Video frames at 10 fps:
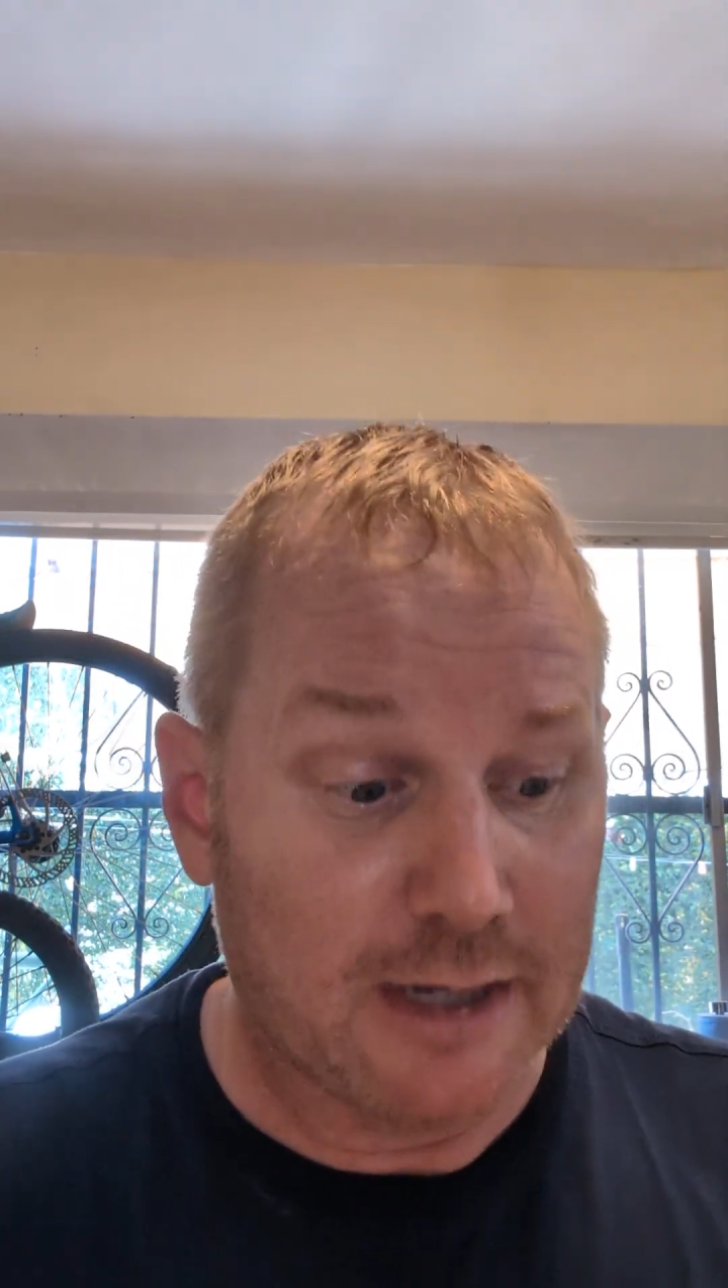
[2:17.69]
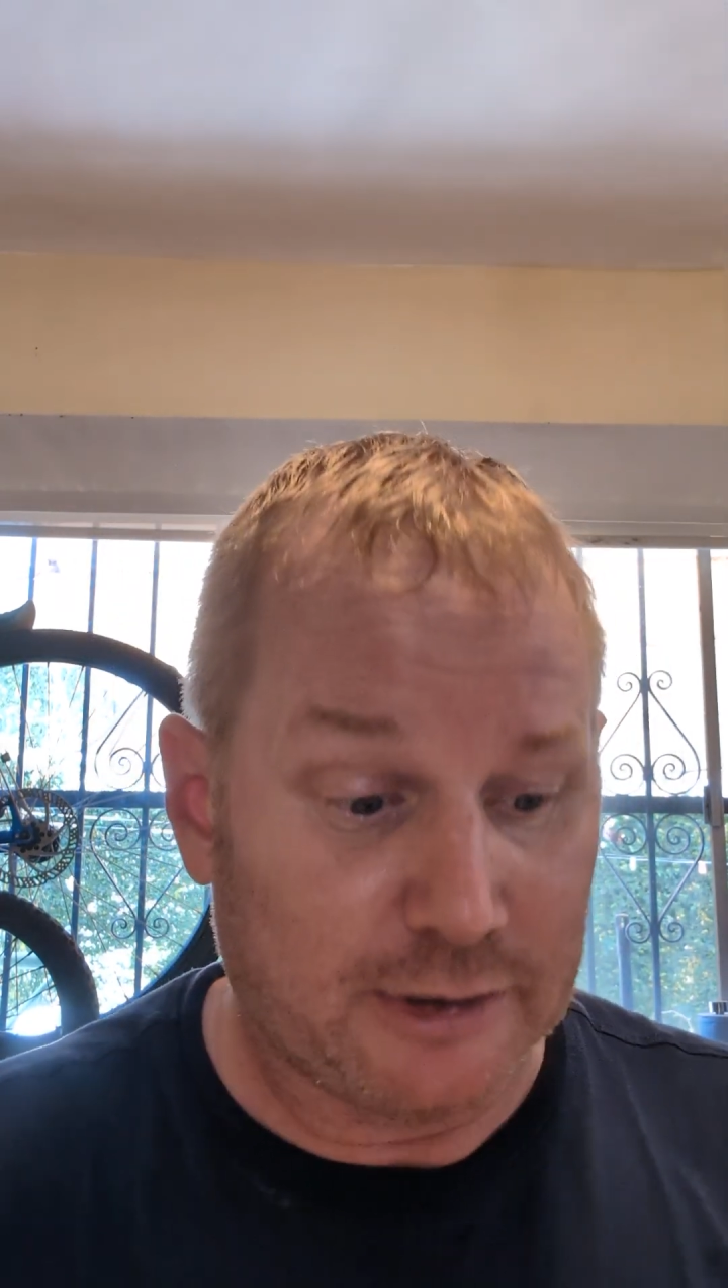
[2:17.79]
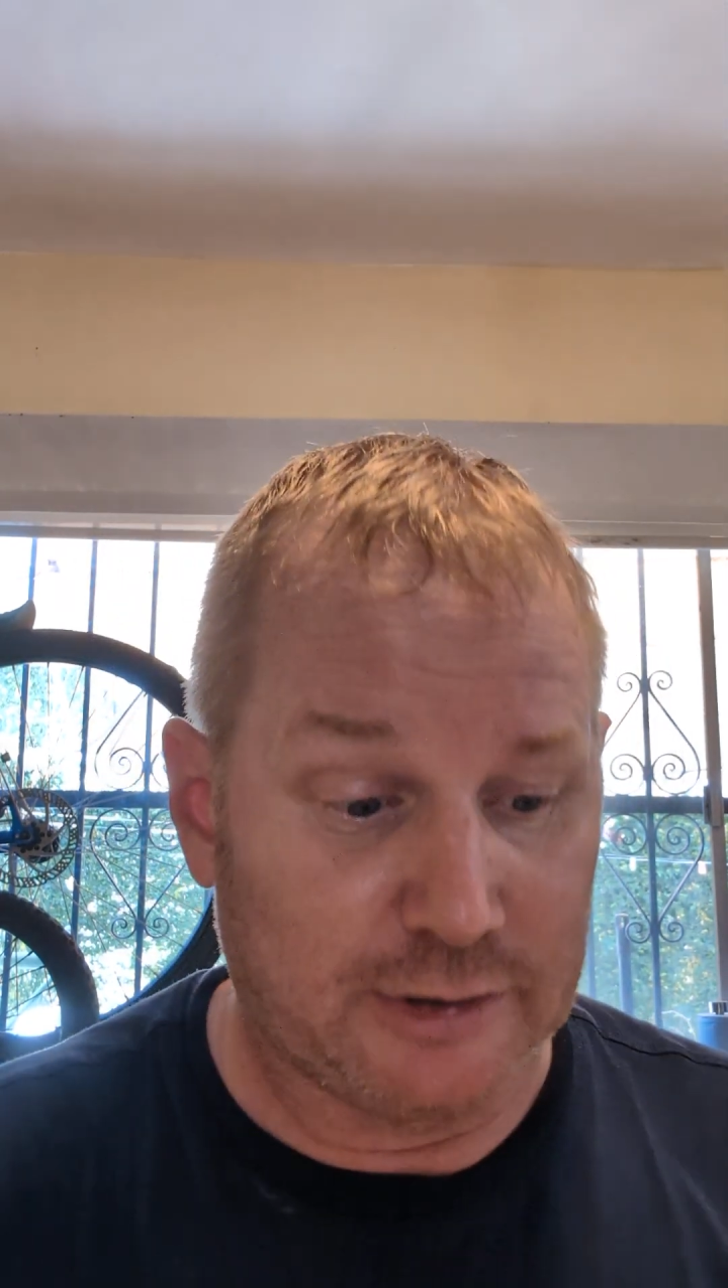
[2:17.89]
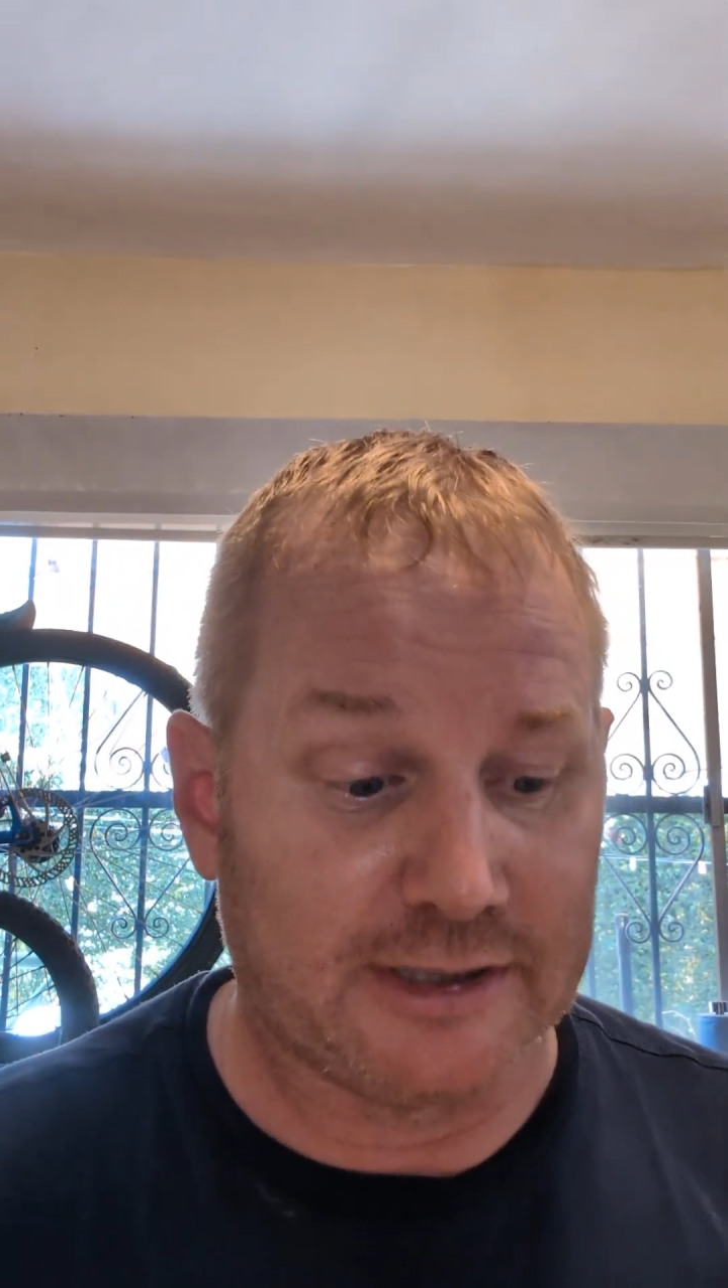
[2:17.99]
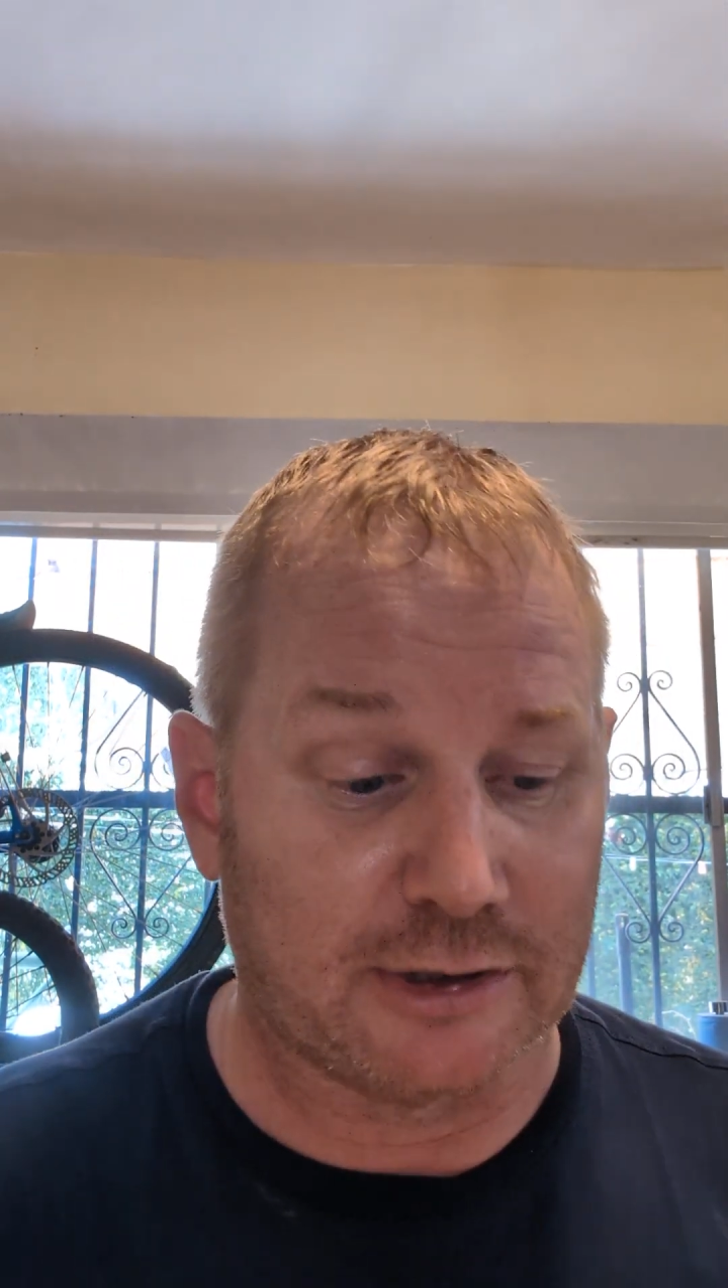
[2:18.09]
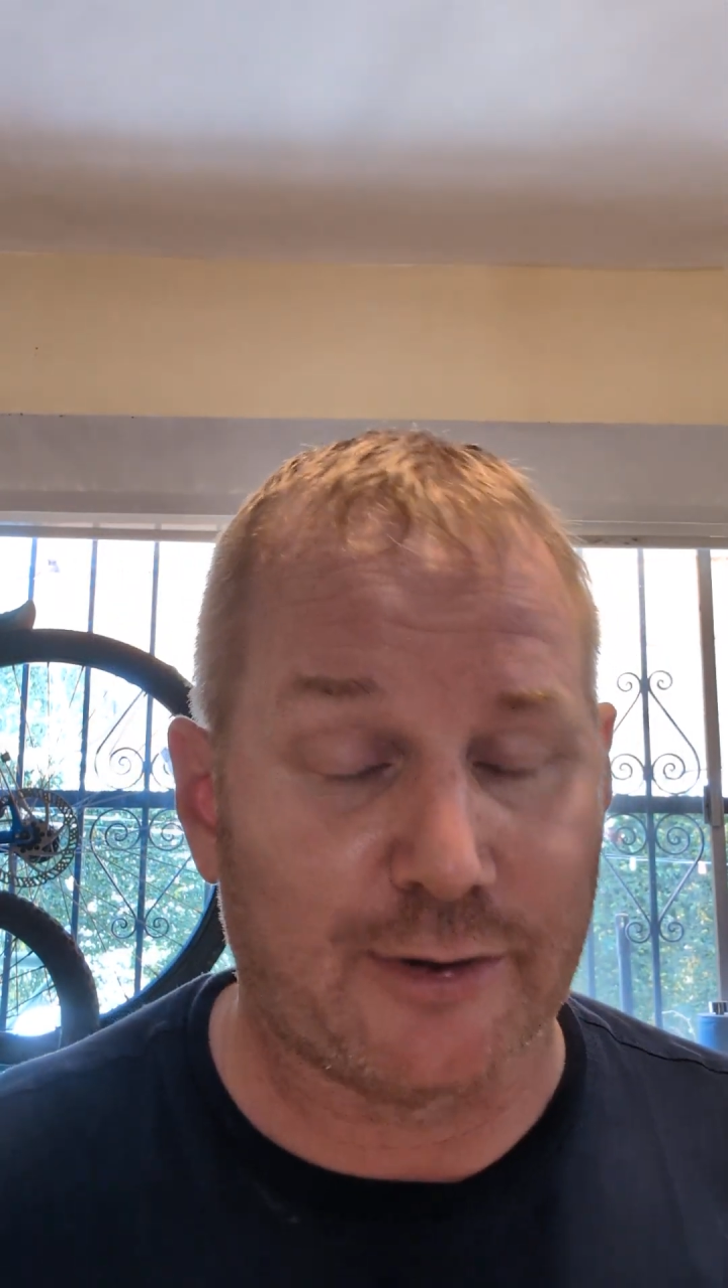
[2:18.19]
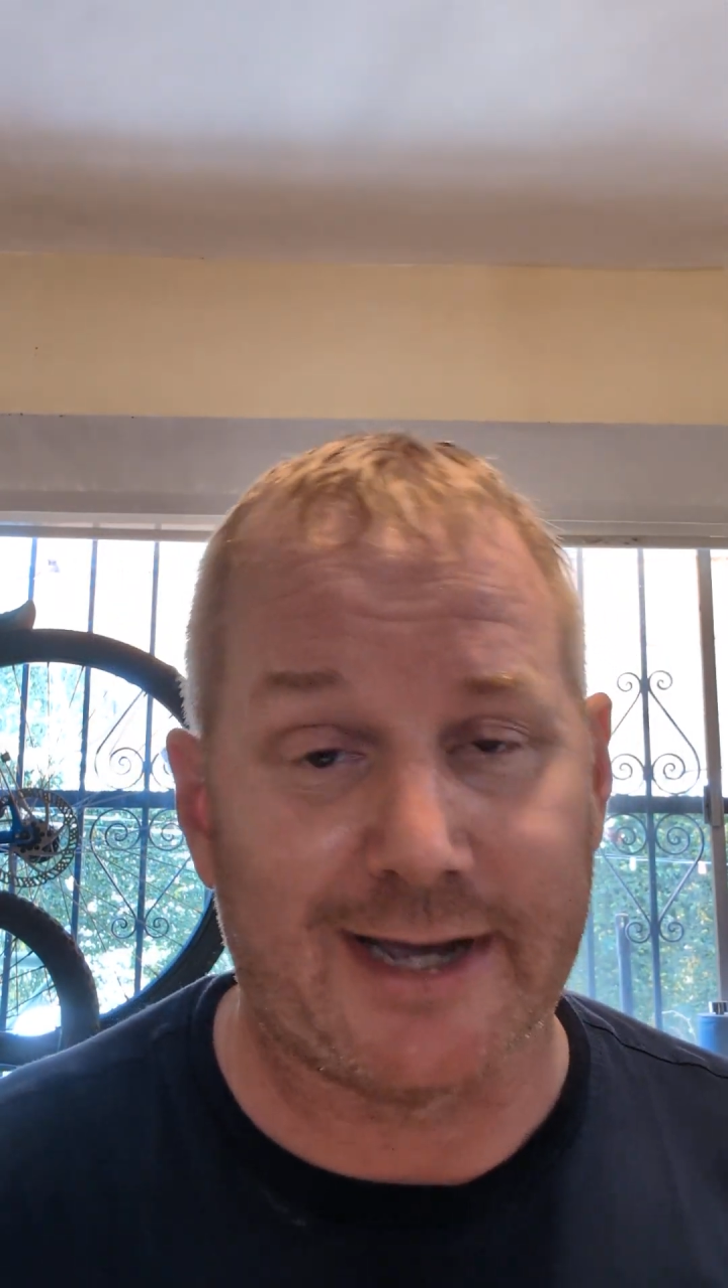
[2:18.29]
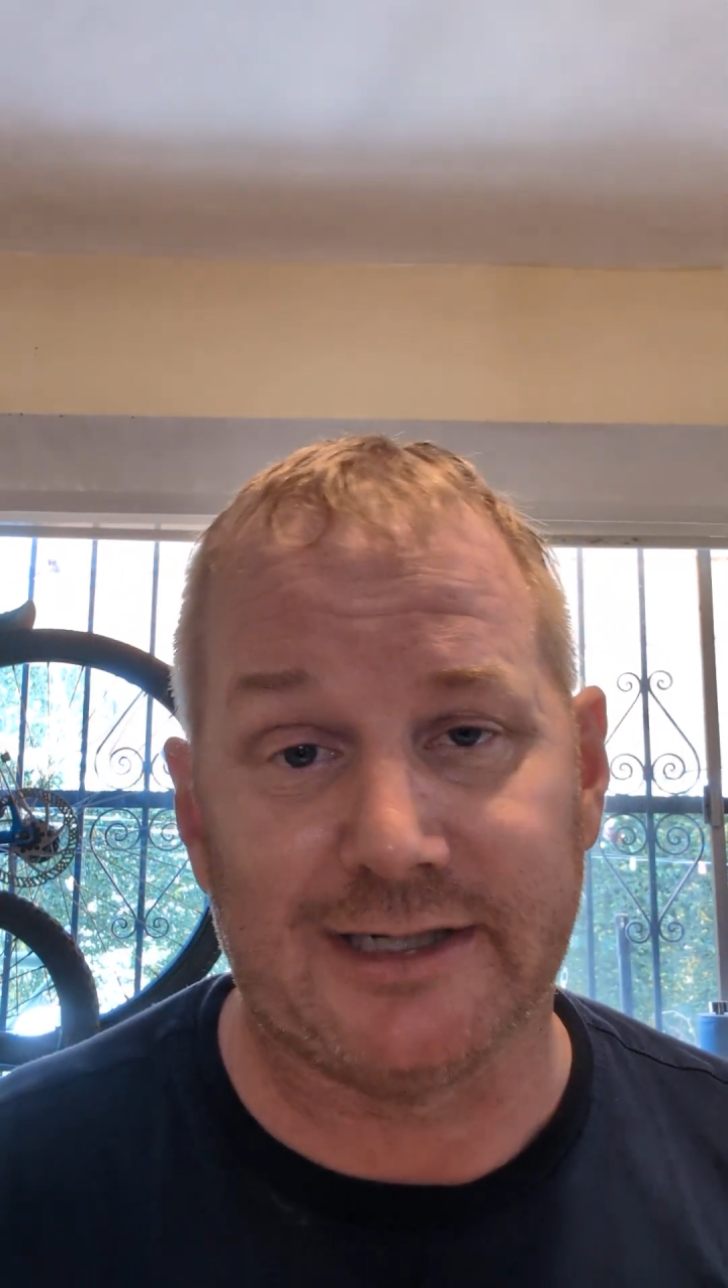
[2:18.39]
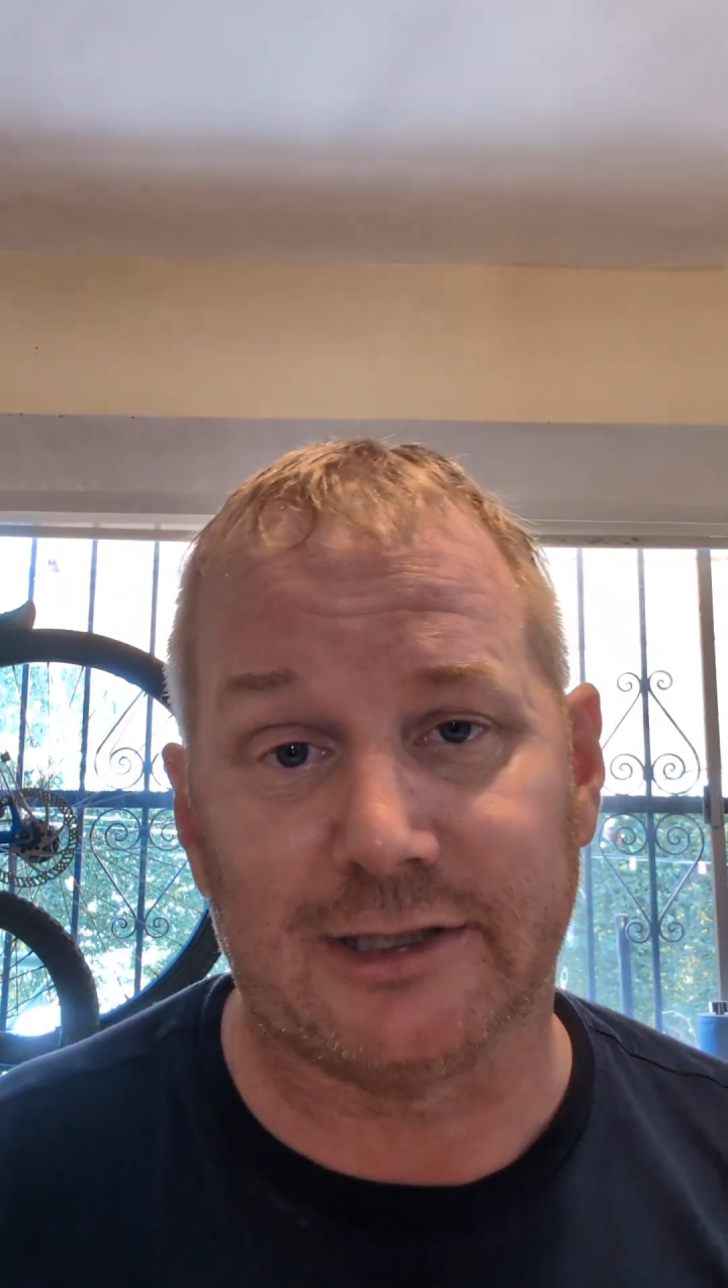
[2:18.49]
You need to go ahead and